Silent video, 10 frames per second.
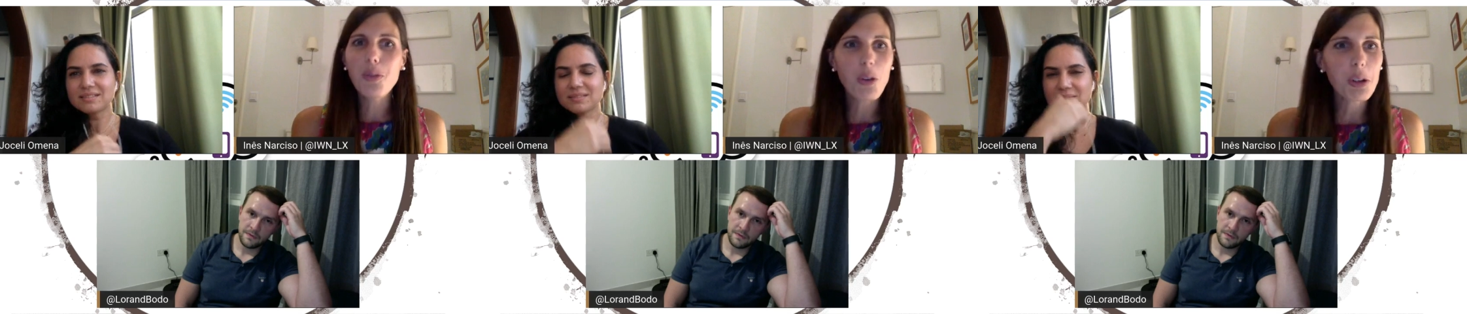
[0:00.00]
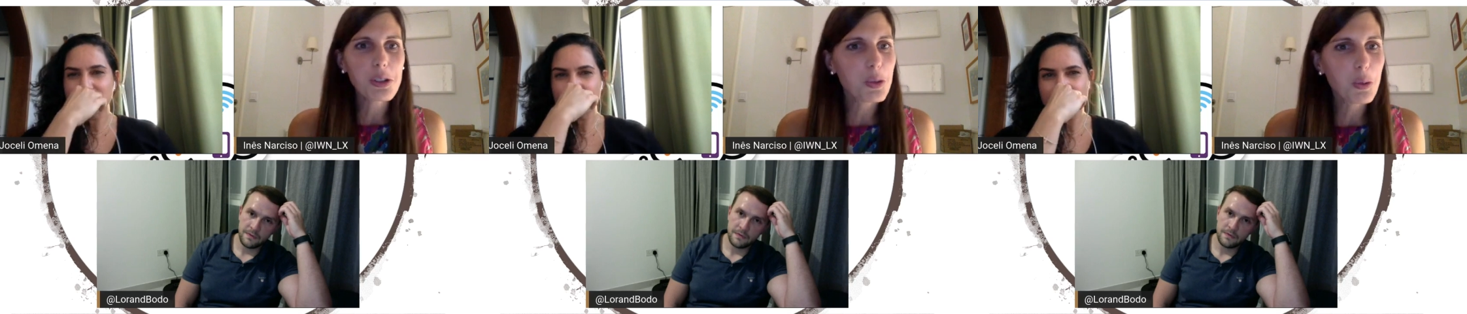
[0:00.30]
Speaker 1: for
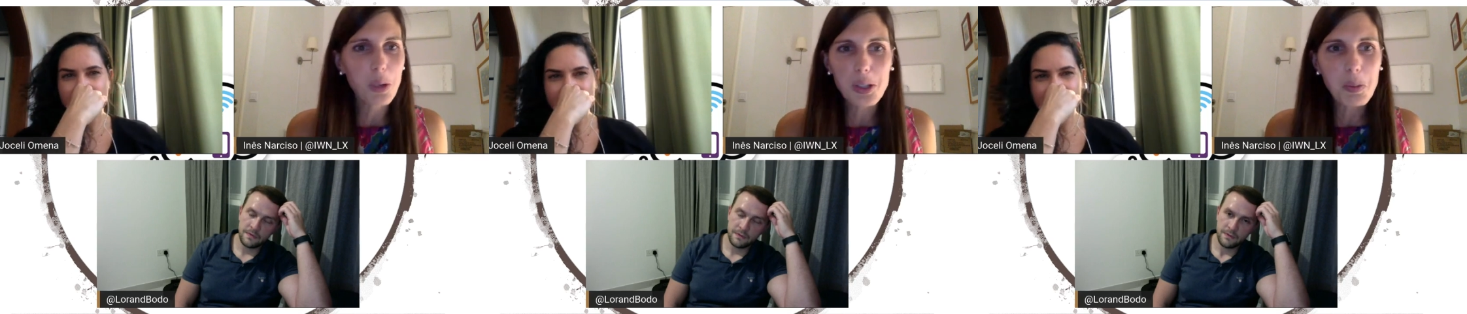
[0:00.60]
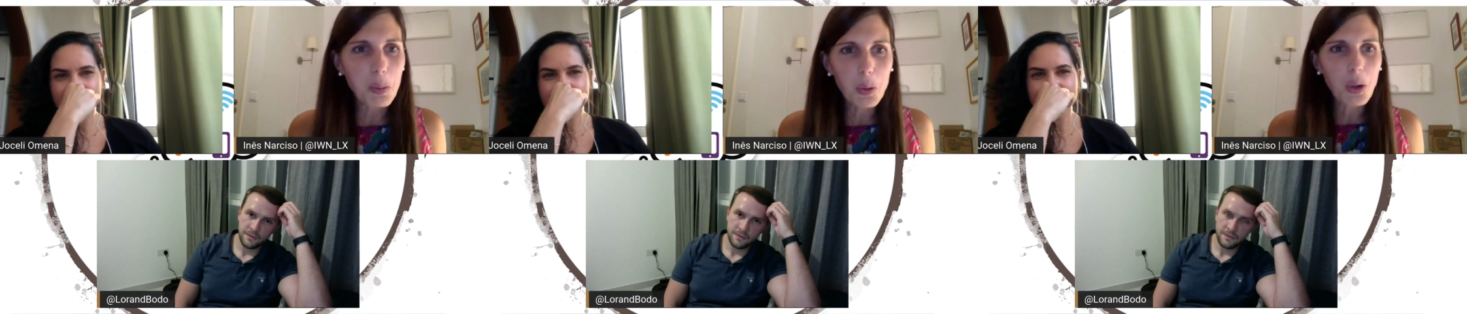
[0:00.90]
us to
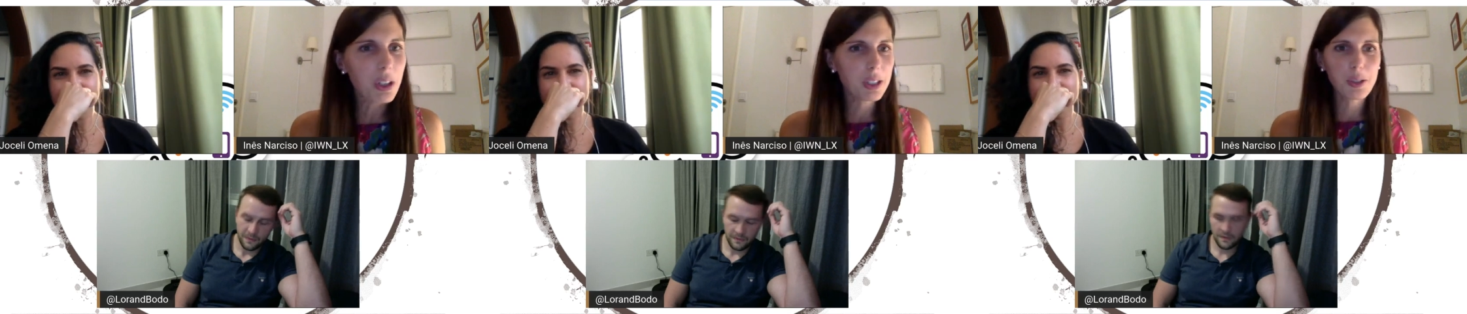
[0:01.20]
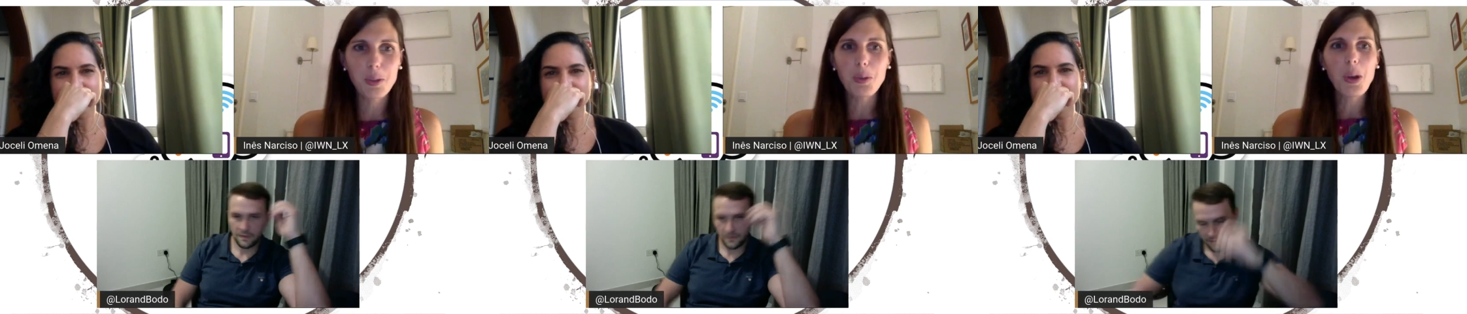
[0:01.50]
explore
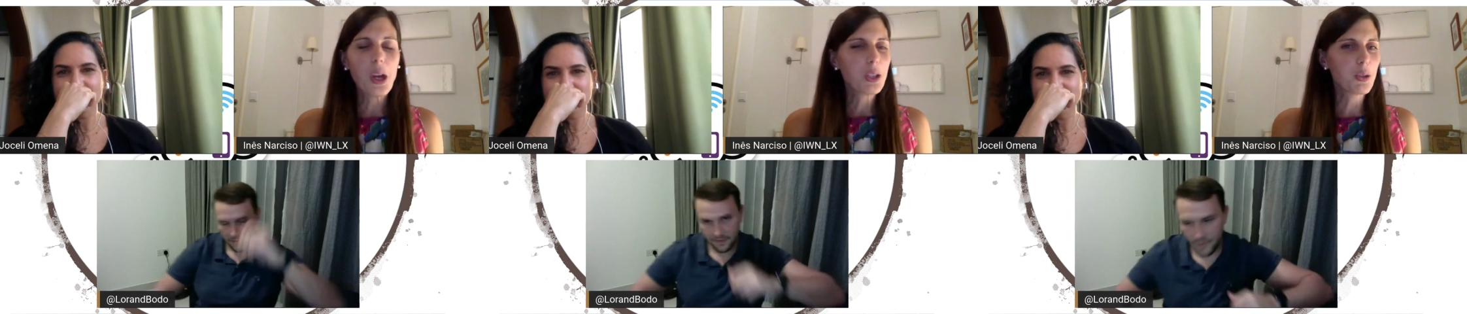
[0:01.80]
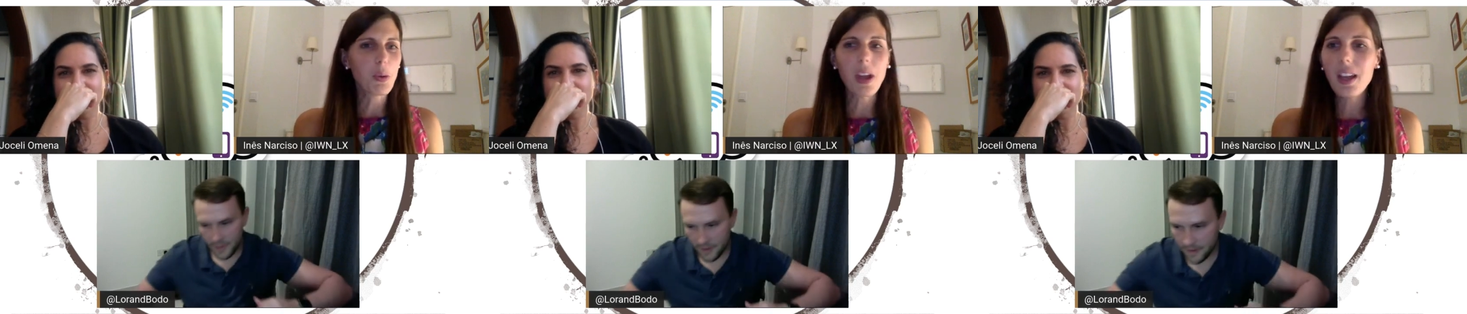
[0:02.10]
and to
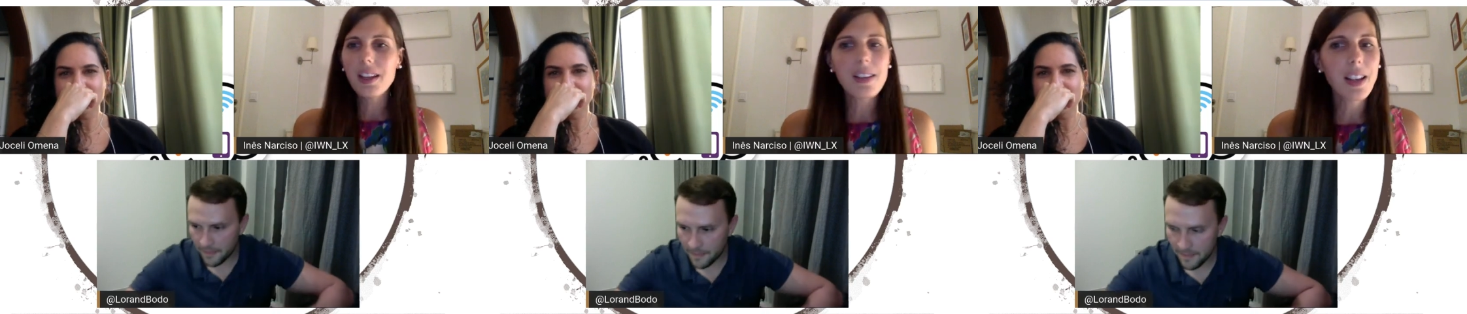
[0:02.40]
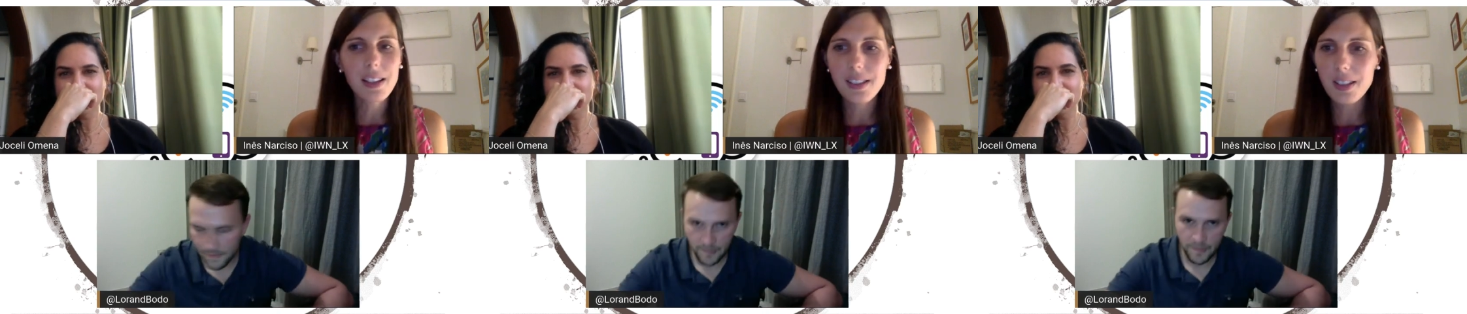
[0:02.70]
to
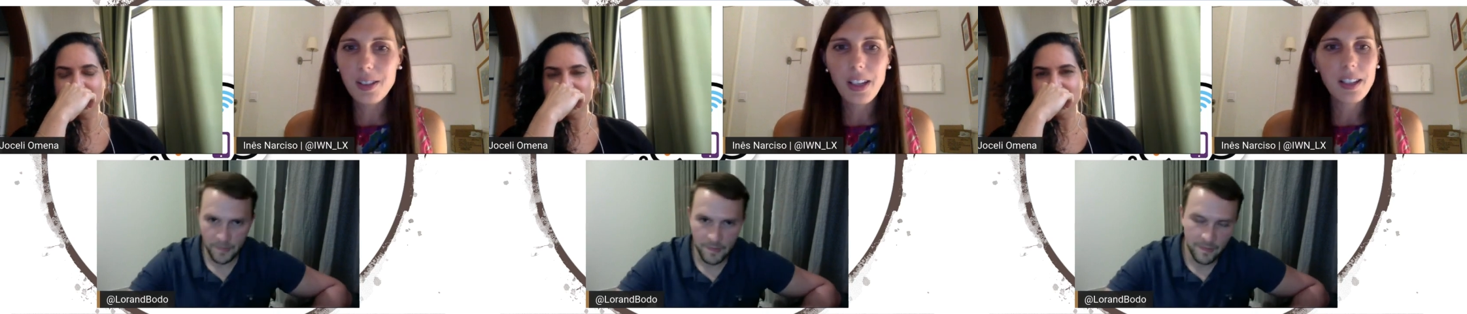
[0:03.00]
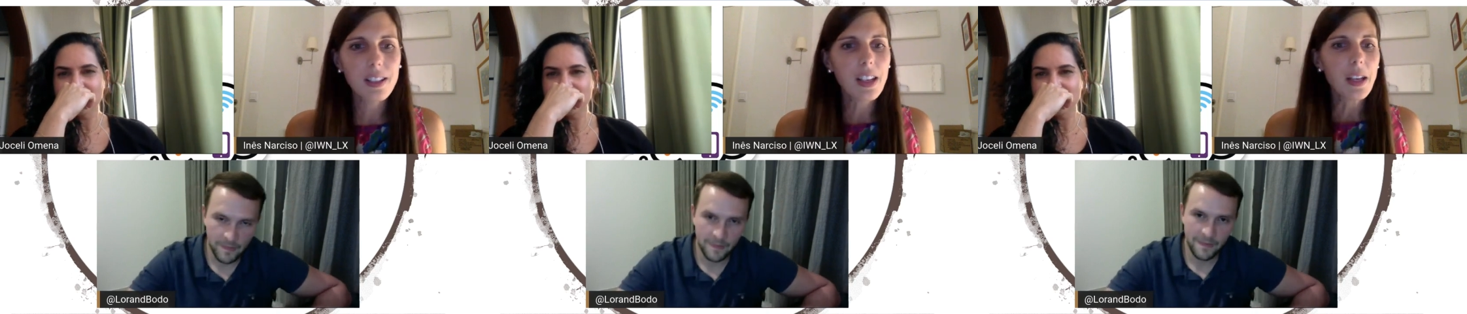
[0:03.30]
analyze and
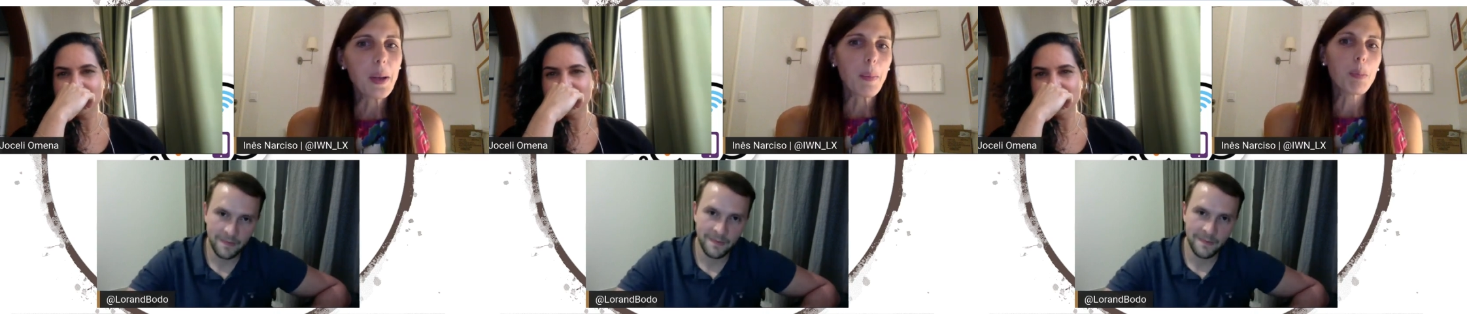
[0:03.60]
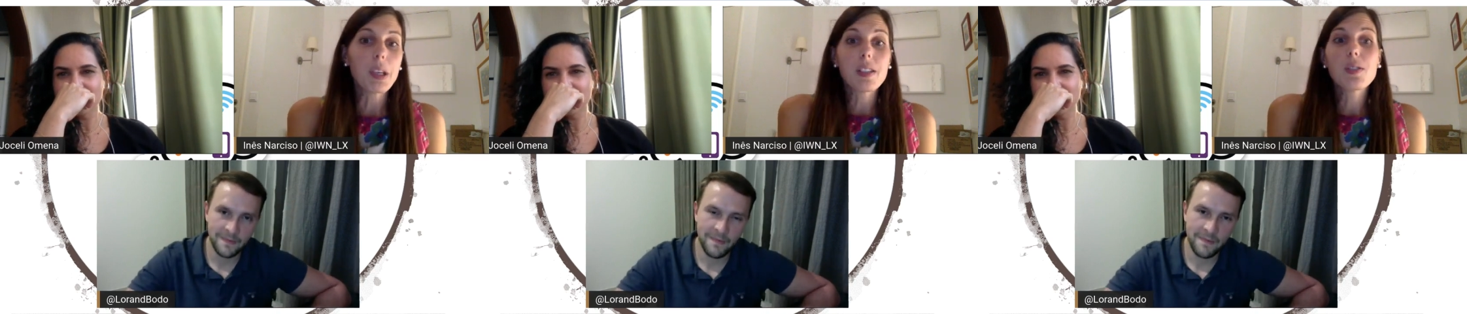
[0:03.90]
and
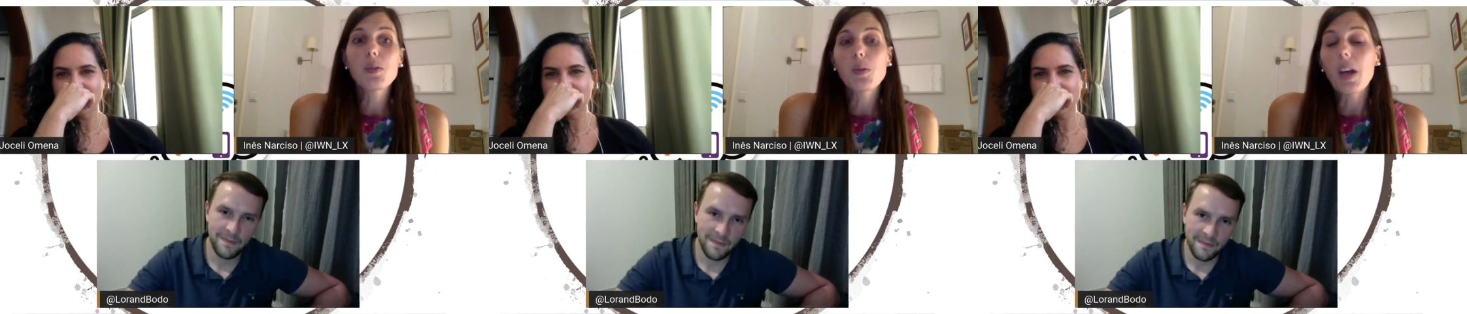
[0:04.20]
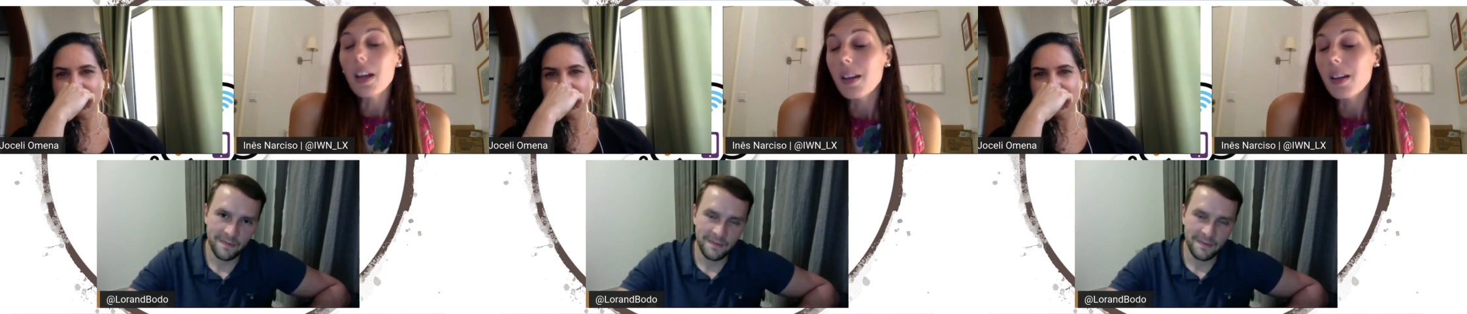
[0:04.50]
because